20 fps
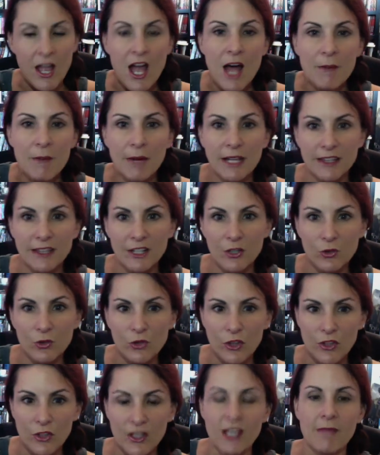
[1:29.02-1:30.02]
But the cool
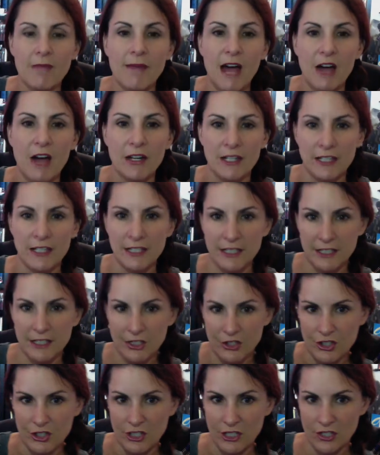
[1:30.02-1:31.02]
thing about it, in
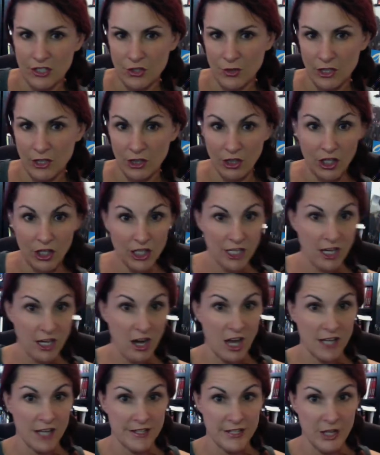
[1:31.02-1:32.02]
addition to it looking
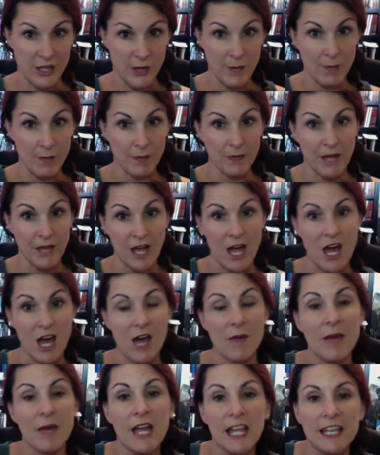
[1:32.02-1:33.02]
awesome,
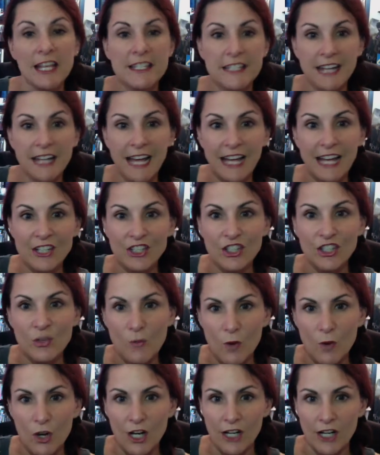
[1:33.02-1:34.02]
is it actually
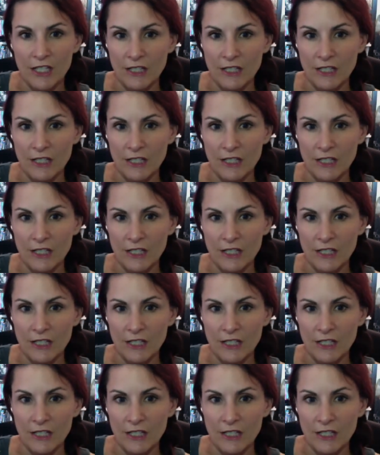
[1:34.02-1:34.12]
works.